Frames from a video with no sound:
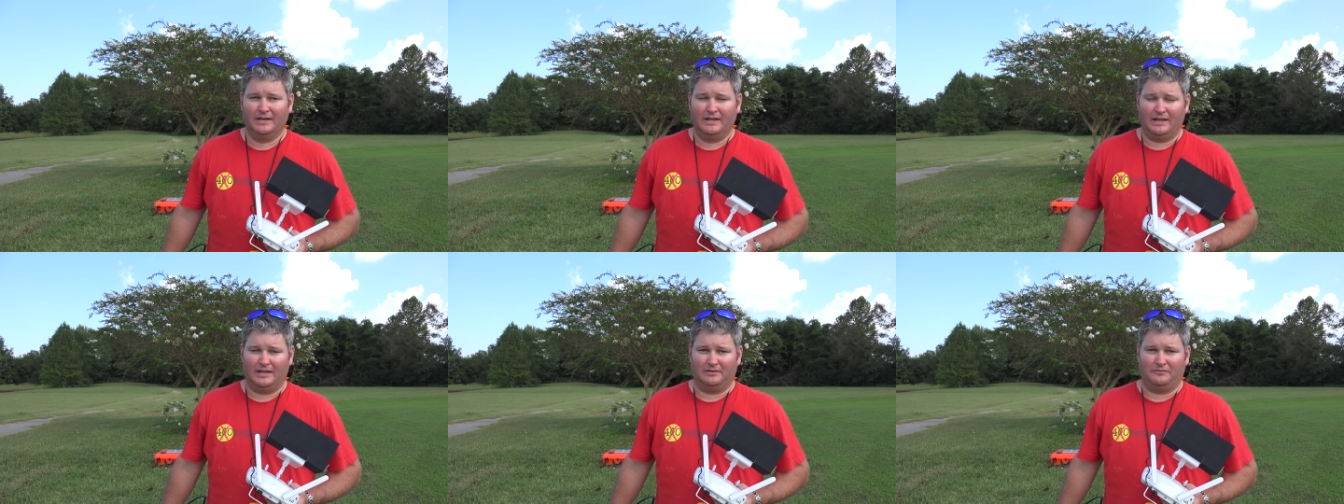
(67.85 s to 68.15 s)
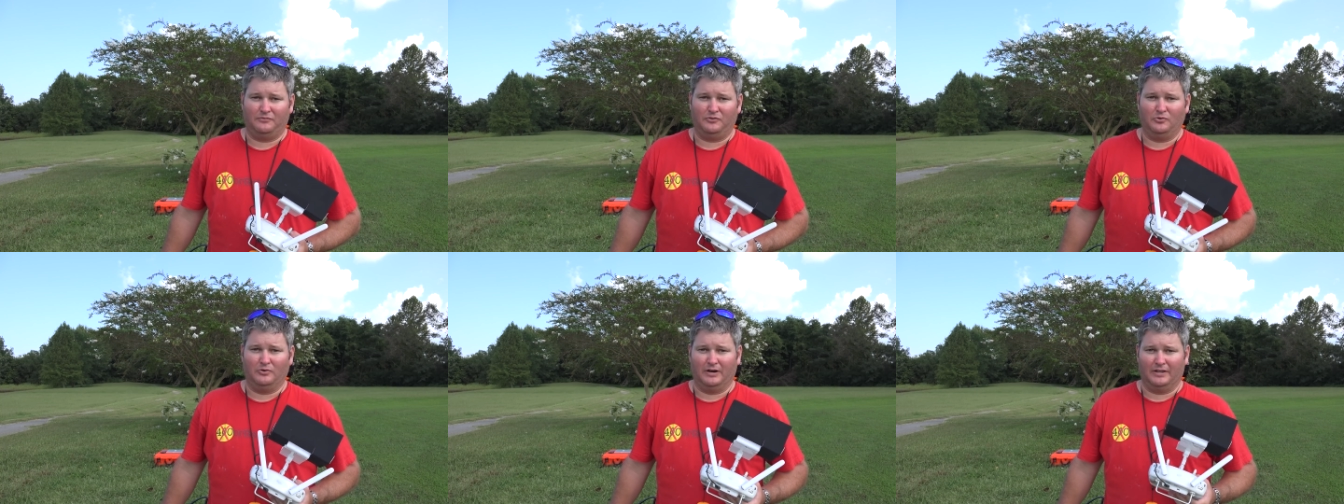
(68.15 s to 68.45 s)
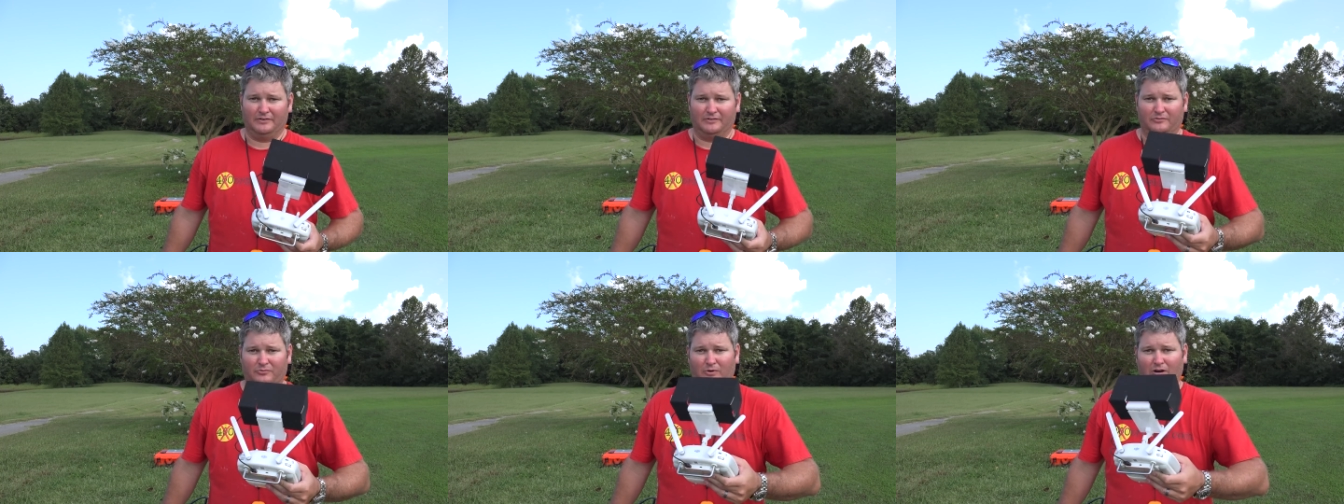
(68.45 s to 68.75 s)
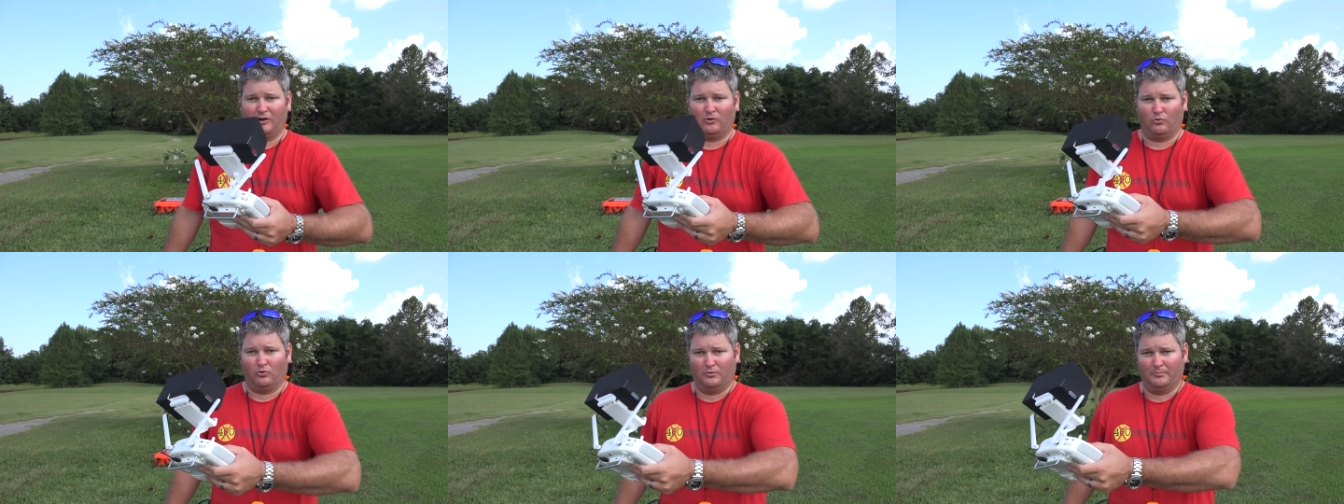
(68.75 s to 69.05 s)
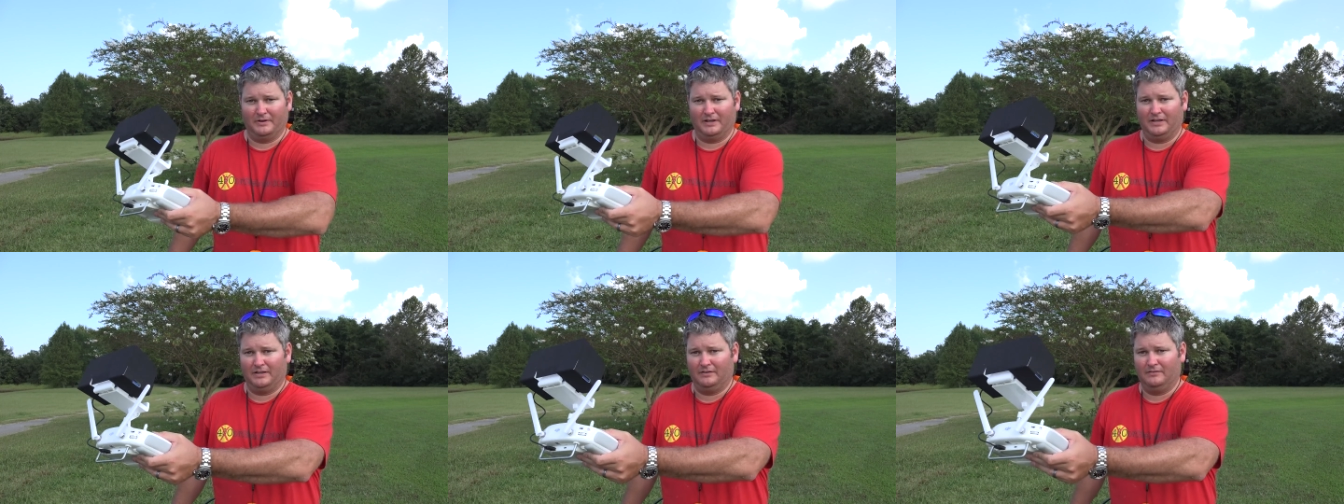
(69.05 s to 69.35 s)
a few others where I
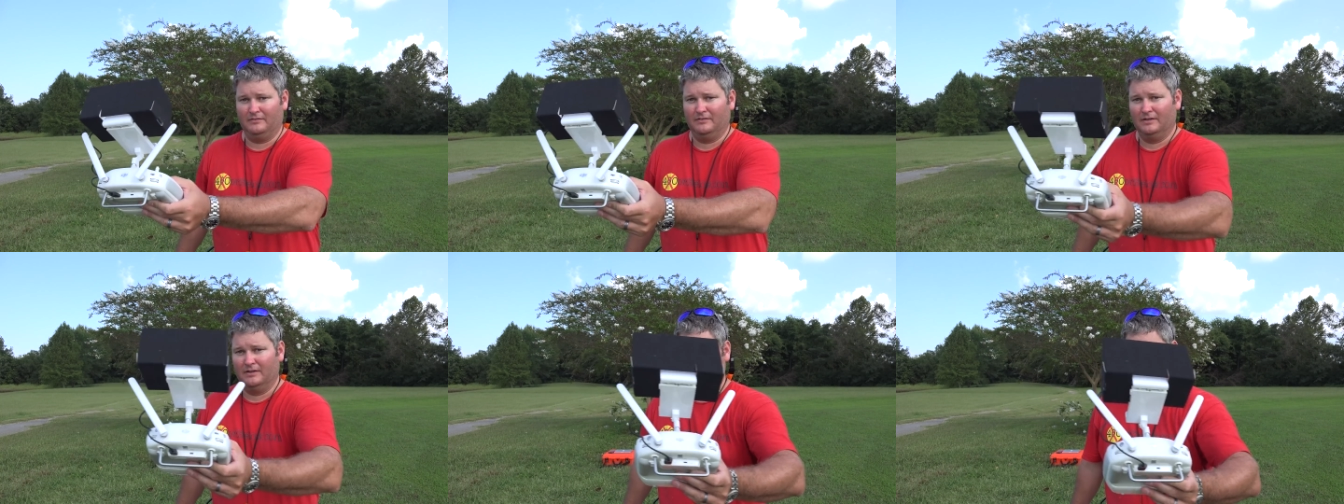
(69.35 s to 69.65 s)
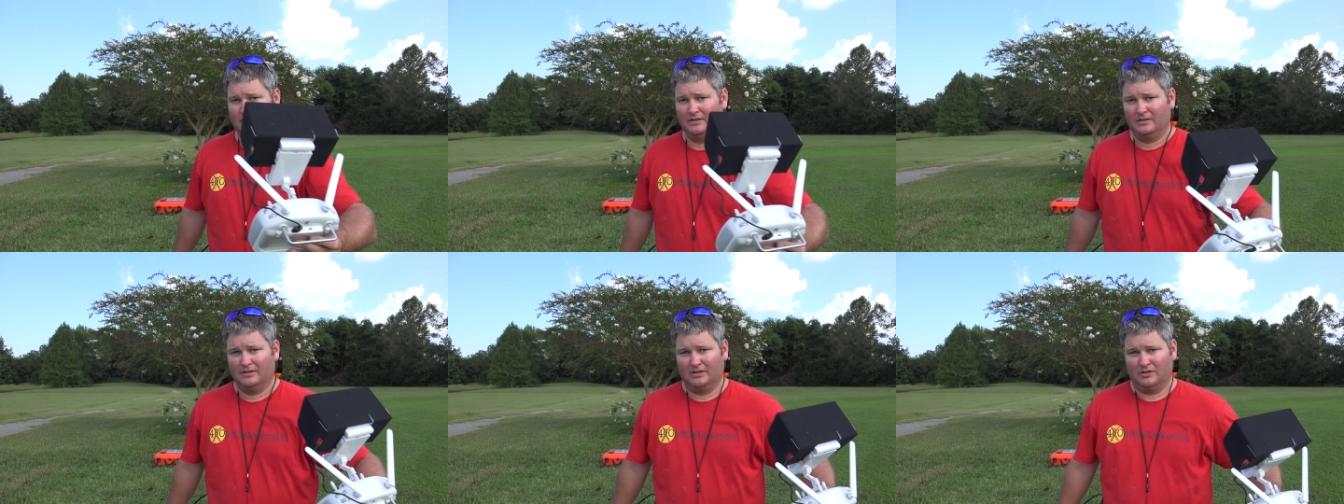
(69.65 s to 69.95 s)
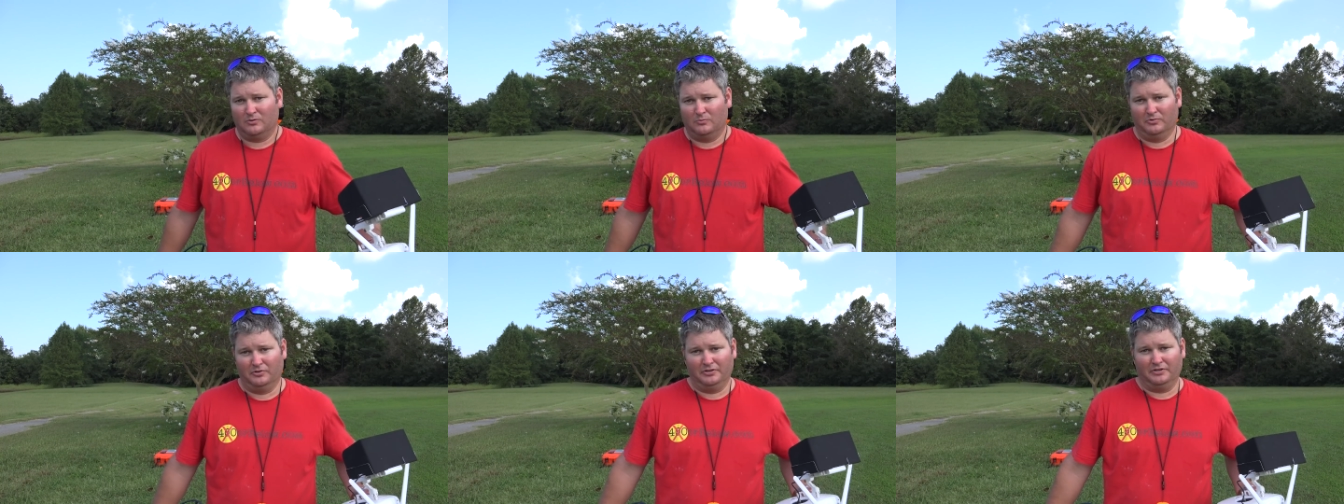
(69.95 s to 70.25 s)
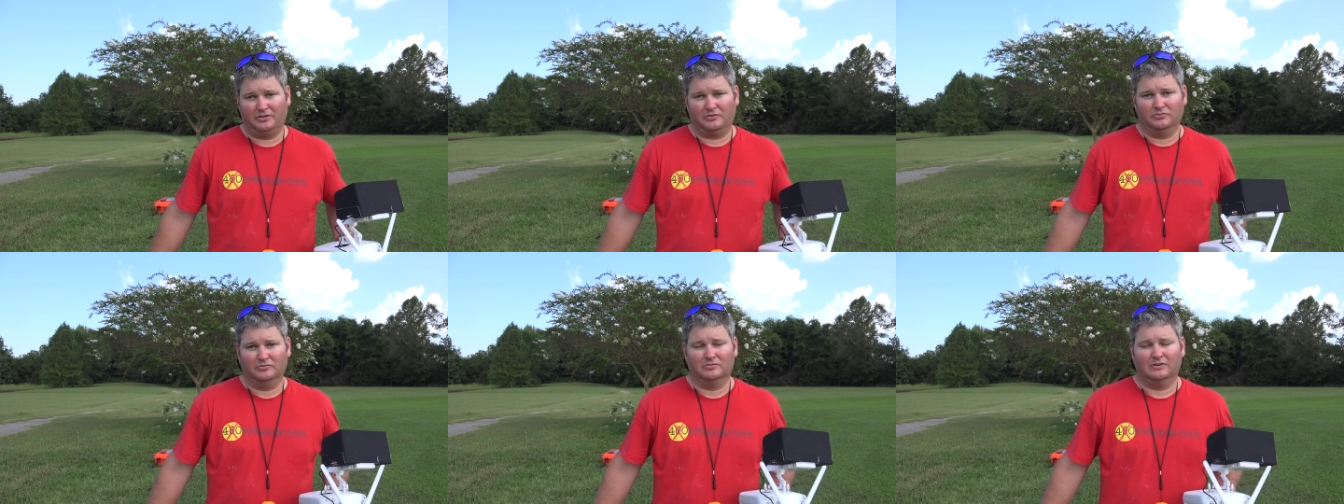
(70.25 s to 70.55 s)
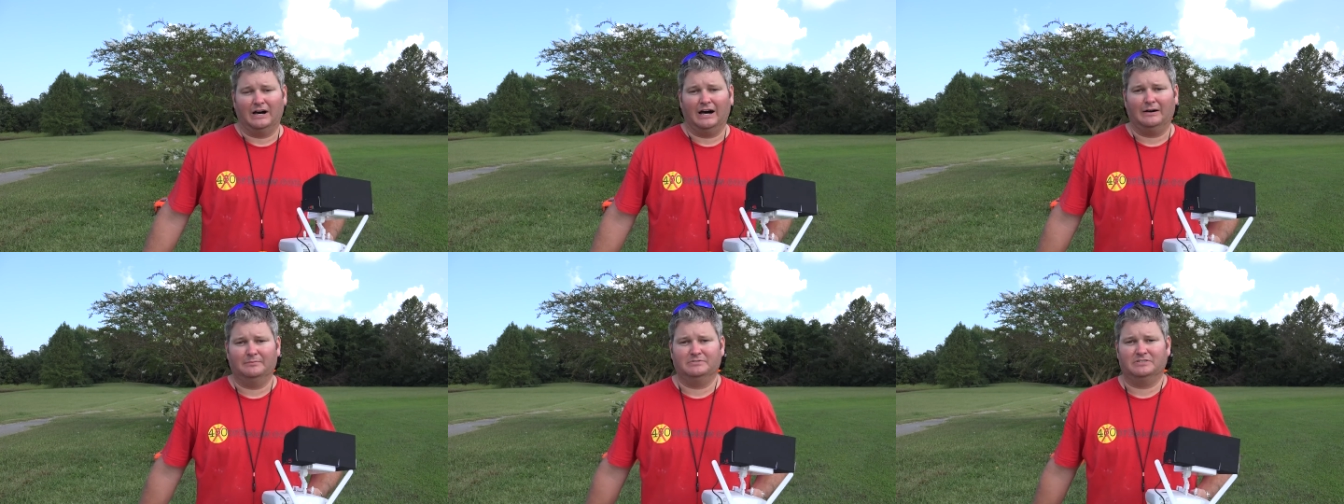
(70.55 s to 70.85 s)
orbited really cool
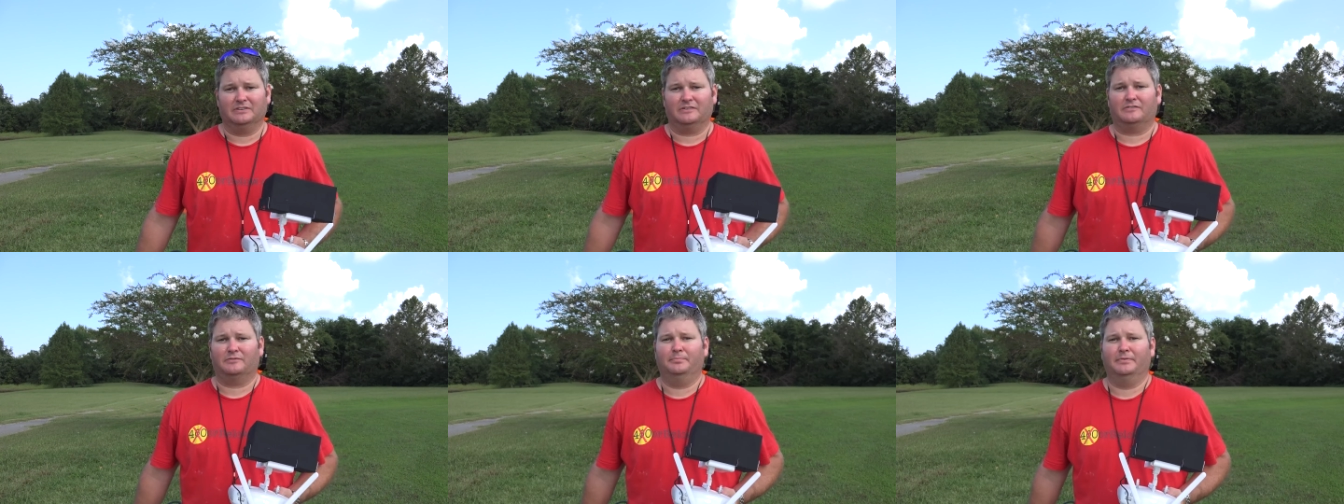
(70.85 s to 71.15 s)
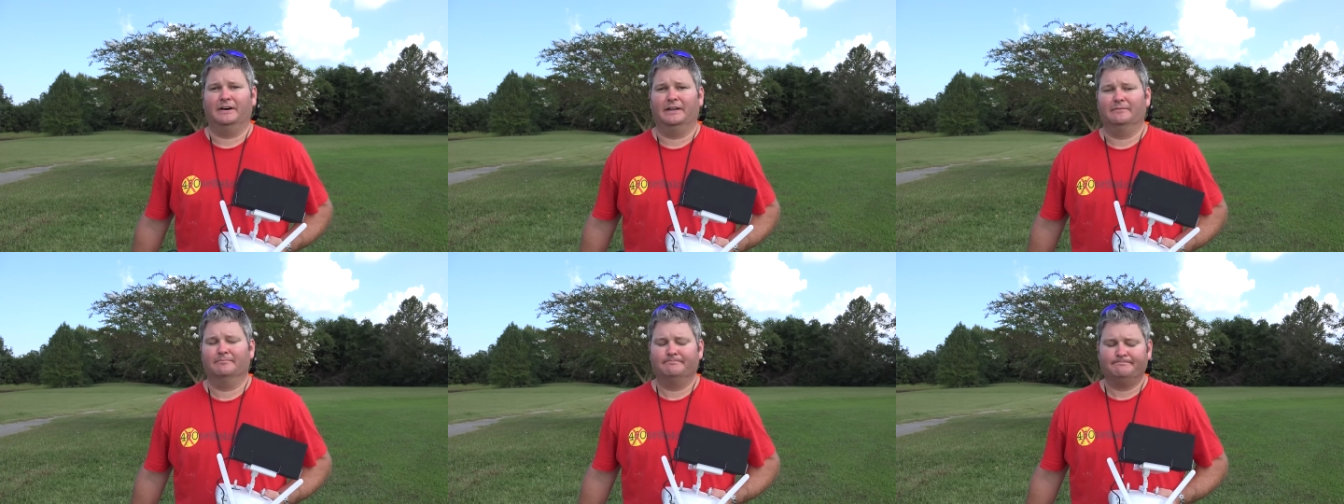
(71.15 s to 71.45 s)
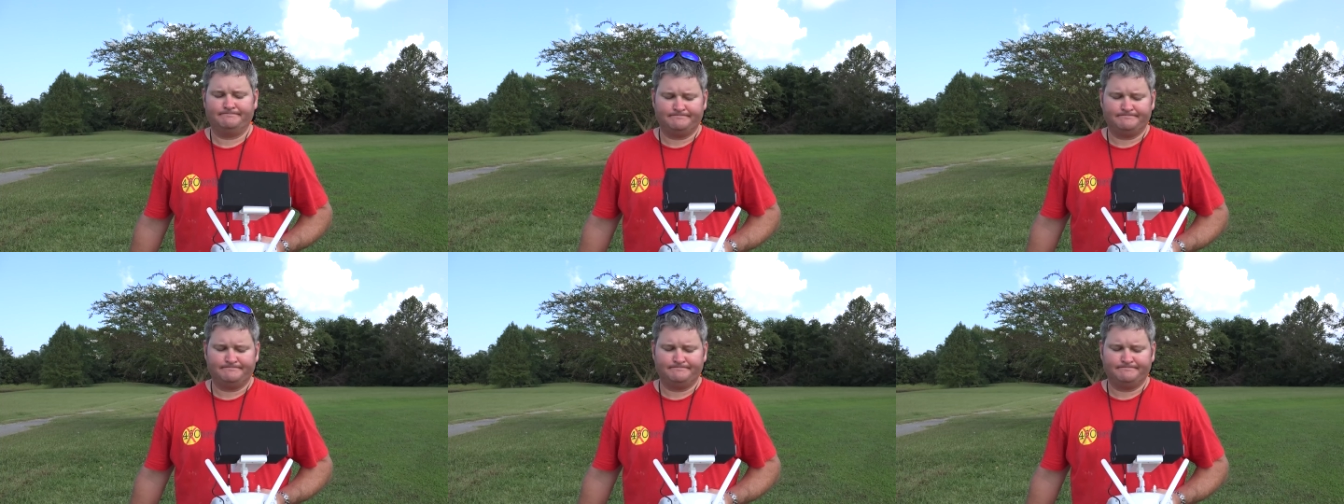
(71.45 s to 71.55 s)
objects, but